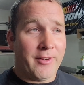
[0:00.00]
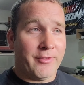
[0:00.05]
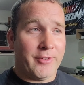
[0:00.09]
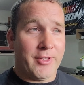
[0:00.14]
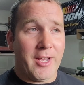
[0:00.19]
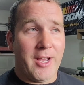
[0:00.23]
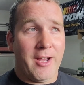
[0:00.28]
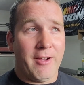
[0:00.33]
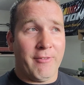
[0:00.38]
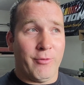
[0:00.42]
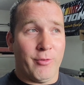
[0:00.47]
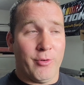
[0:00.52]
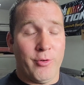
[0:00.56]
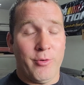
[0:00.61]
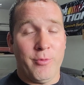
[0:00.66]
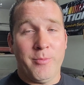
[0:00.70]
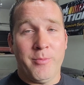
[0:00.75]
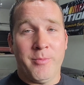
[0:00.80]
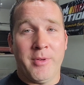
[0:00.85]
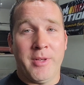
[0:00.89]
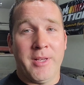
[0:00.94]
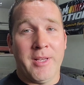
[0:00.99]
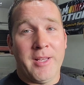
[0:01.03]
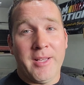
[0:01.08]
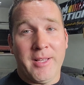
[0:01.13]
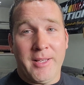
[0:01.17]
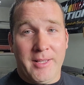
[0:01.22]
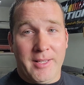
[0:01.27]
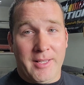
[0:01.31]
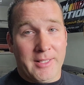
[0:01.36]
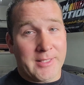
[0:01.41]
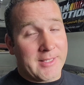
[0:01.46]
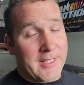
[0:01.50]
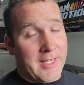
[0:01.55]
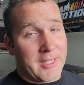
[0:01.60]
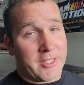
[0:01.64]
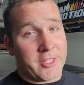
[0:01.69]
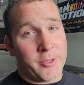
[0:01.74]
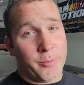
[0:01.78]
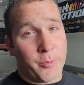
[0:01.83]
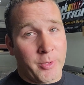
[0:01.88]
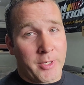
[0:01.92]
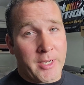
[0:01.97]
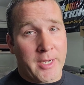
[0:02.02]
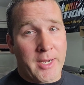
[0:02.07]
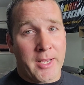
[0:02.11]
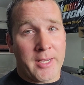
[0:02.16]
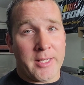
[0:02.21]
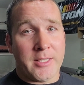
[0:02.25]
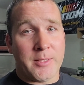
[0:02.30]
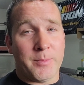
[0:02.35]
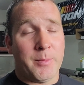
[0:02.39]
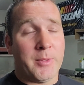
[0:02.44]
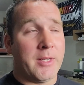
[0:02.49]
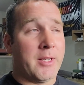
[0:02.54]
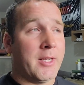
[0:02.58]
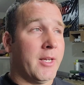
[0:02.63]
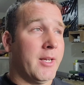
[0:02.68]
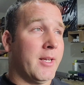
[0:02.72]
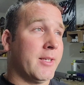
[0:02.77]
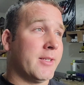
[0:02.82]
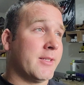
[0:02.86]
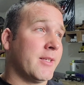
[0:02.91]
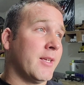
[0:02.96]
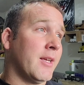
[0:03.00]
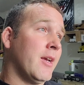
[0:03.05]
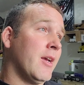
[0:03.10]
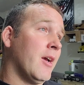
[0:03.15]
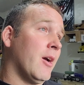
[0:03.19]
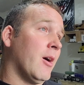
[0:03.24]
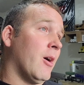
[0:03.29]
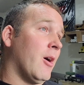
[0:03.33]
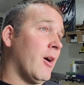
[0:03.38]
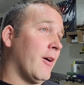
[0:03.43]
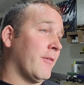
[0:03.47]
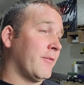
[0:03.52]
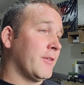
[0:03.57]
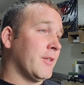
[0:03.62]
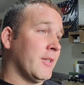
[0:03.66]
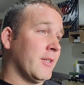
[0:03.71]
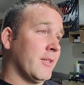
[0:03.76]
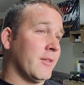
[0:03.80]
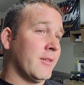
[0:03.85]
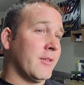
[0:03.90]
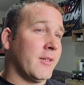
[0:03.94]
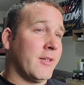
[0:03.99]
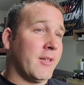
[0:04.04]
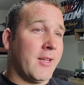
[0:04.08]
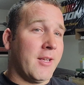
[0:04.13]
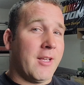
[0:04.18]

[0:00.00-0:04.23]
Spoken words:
If you have room, it's actually pretty nice, because often